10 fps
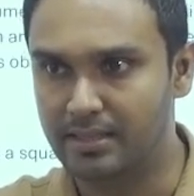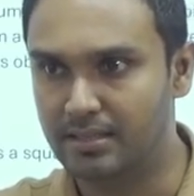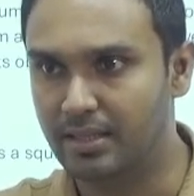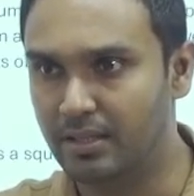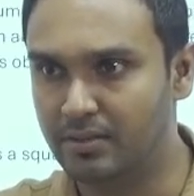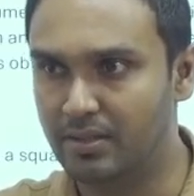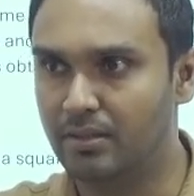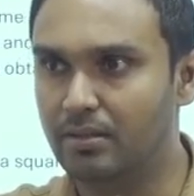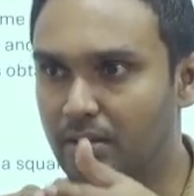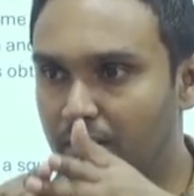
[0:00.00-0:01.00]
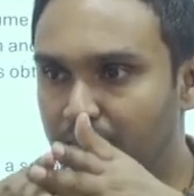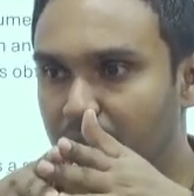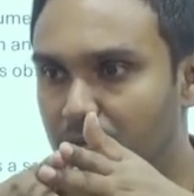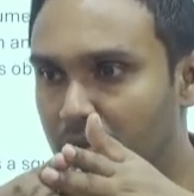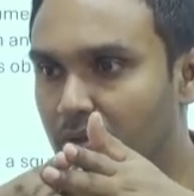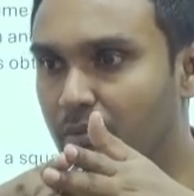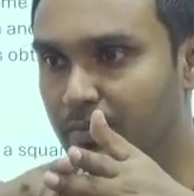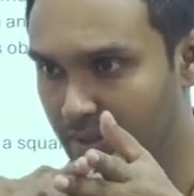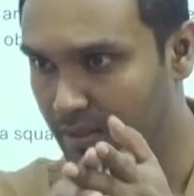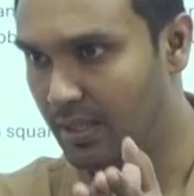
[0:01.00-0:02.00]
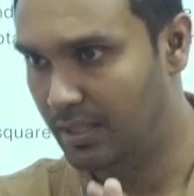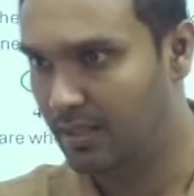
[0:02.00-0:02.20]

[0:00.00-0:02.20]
is reducing coming to the top, right?